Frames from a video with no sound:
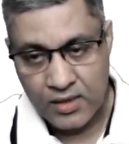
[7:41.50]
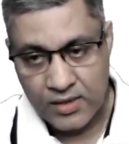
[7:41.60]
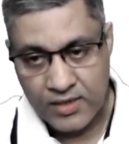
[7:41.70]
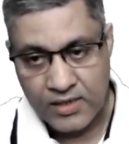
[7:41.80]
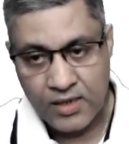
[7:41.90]

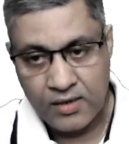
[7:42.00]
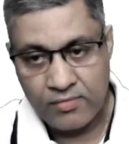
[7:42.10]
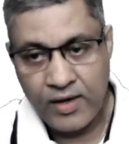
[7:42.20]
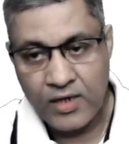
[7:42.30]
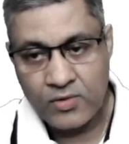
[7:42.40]
data
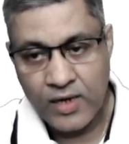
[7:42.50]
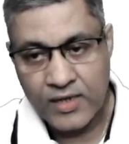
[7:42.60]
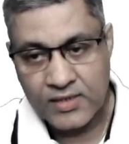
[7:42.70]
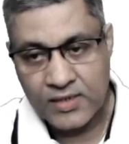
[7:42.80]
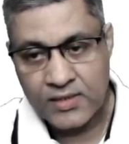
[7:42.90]
value
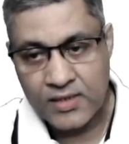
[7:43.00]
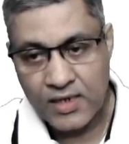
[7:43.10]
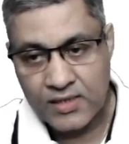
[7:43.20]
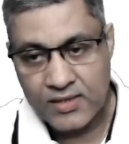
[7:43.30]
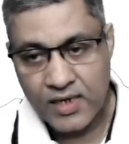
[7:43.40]
as it is,
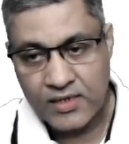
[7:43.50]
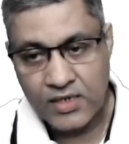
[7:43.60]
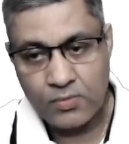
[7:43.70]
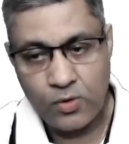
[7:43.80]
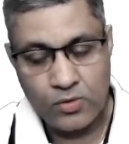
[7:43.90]
that is
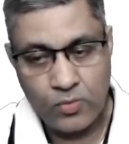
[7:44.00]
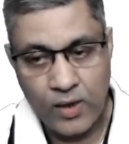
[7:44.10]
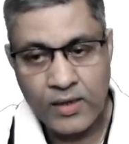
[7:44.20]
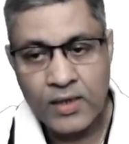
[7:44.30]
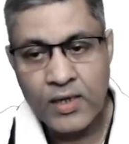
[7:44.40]

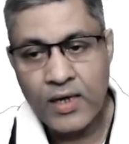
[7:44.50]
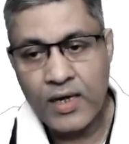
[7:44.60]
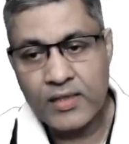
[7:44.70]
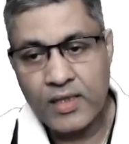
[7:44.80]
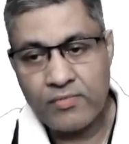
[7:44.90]
19.1,
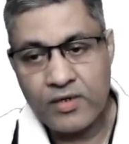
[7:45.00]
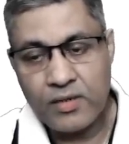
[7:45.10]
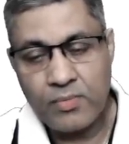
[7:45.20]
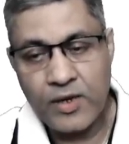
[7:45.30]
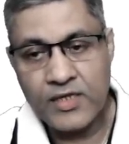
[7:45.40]
and then we
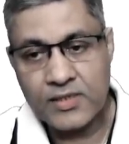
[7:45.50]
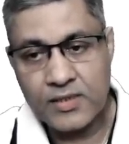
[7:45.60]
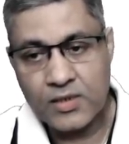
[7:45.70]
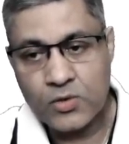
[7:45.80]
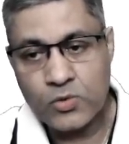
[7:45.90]

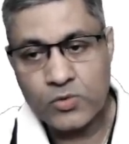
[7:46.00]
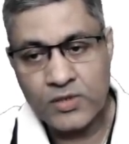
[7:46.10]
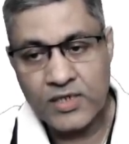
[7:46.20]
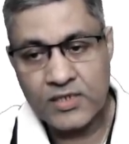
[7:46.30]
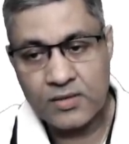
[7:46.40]
replace
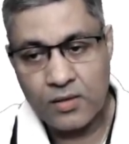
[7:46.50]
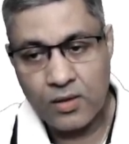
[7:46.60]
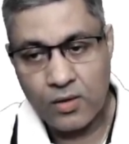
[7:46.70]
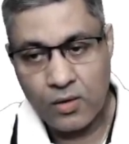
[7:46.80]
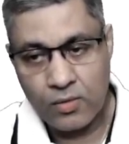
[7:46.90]
226
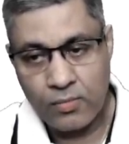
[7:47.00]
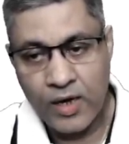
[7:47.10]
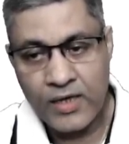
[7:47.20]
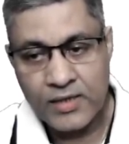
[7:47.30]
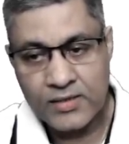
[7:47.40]

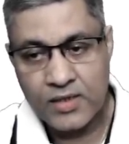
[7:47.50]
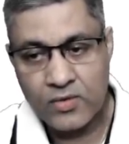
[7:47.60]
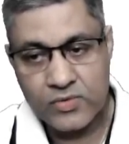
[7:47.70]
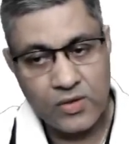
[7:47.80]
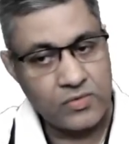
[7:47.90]
by
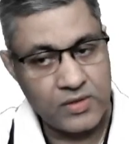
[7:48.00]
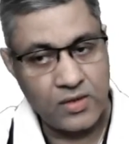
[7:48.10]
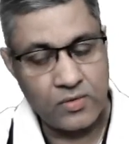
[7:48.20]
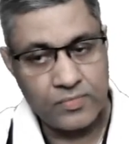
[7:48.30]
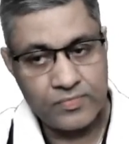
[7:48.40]

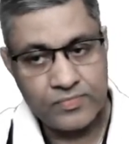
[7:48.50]
000.